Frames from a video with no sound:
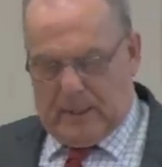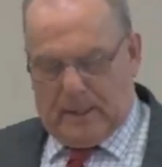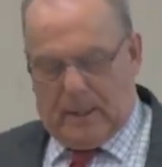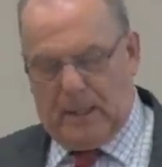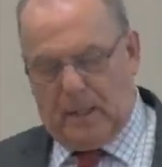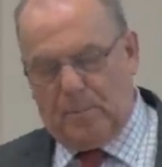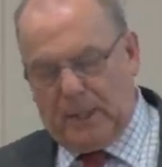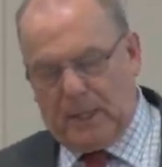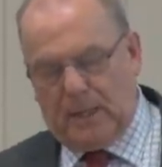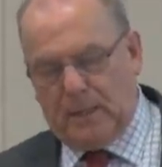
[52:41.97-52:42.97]
He who
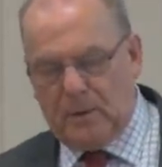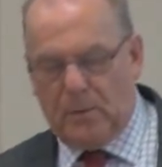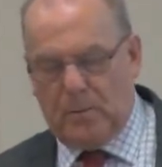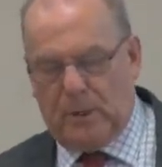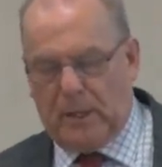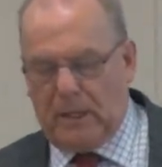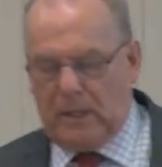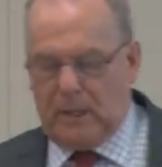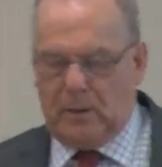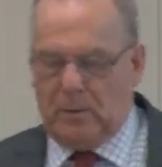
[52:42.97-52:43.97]
began a good work in
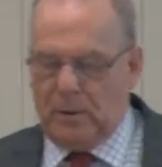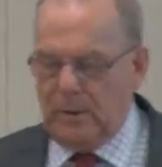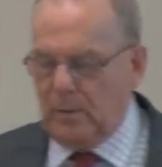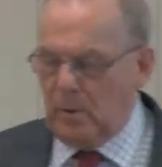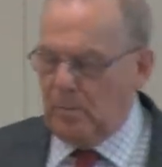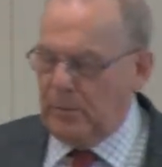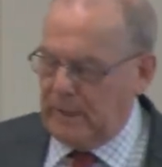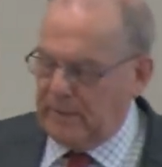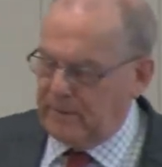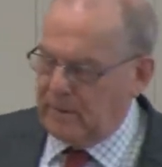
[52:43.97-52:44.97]
you will bring
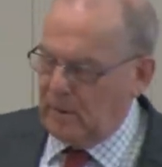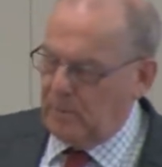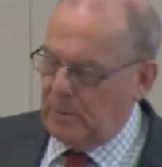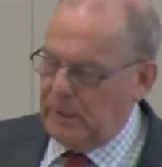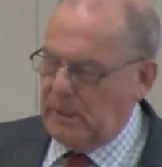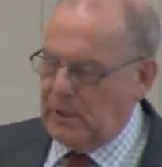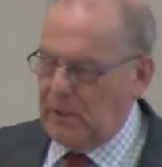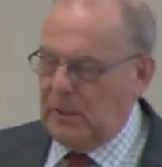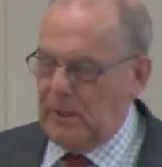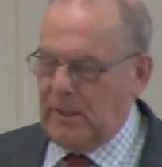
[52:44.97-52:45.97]
it to
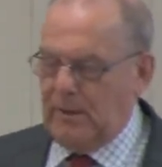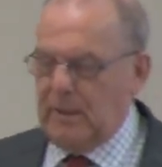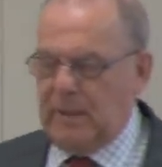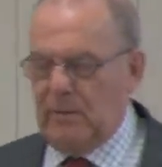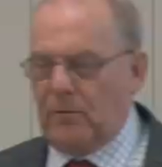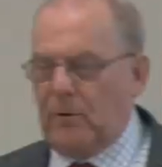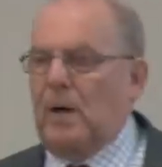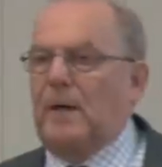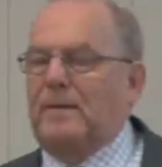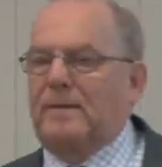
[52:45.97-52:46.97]
completion at the day of
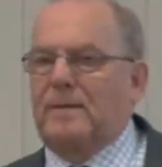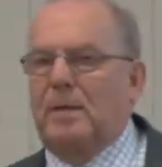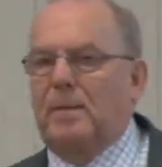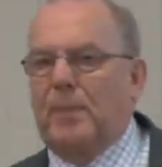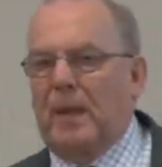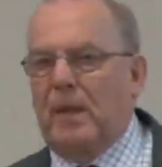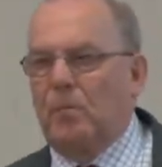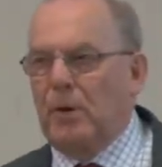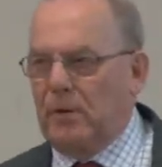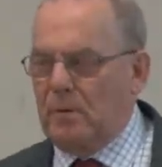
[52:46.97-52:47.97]
Christ. In
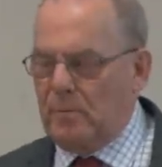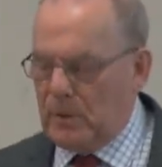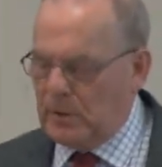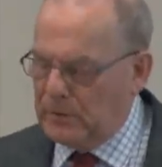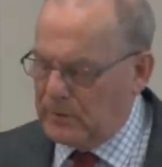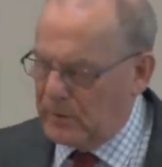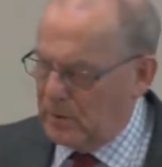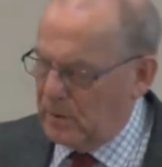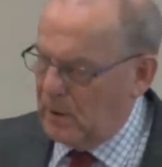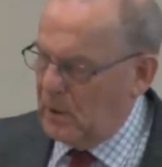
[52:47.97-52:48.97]
one of the most
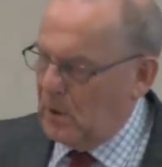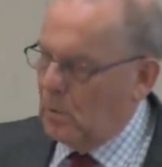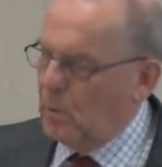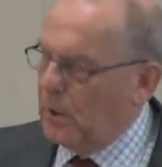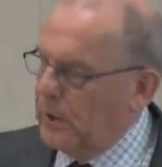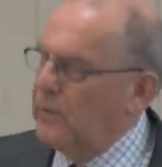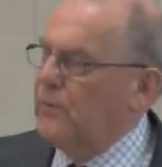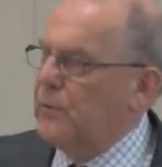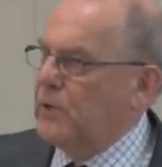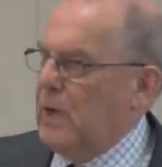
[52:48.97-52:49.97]

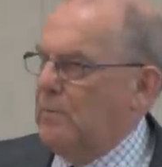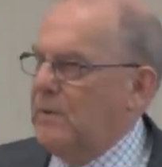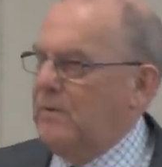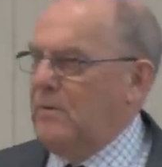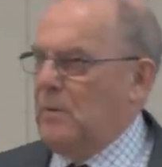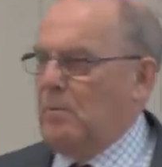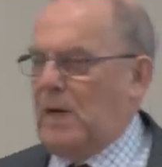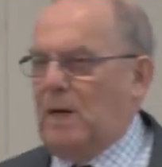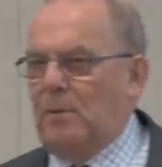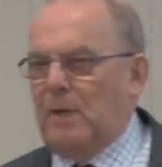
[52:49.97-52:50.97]
wonderful chapters of the
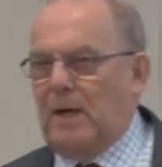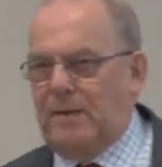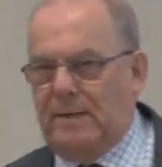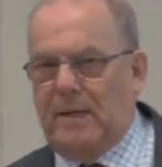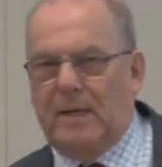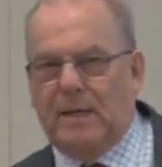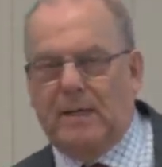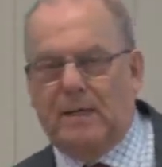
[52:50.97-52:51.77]
Bible, I think,